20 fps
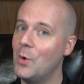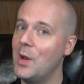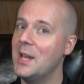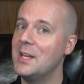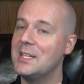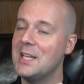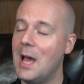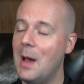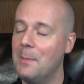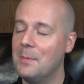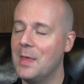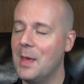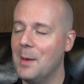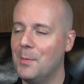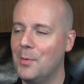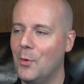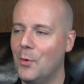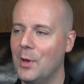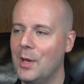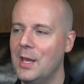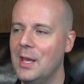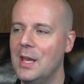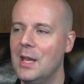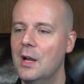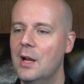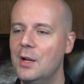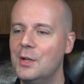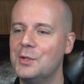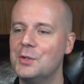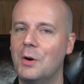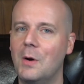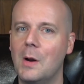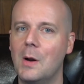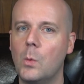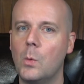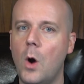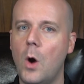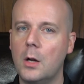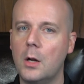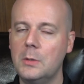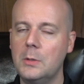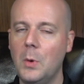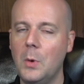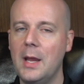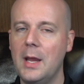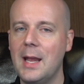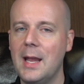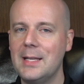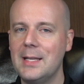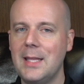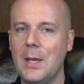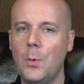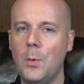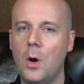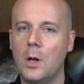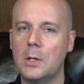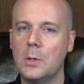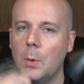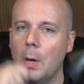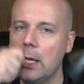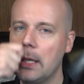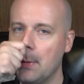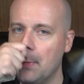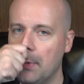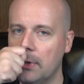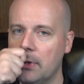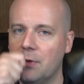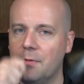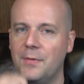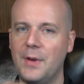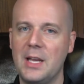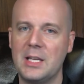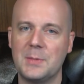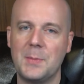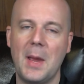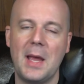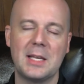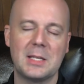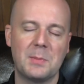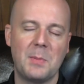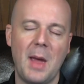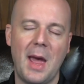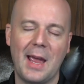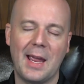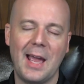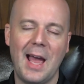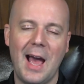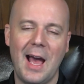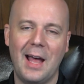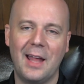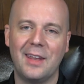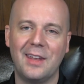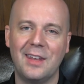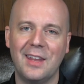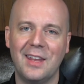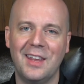on top of the employee, turned around and walked away. And as they walked away, they put their face mask back on.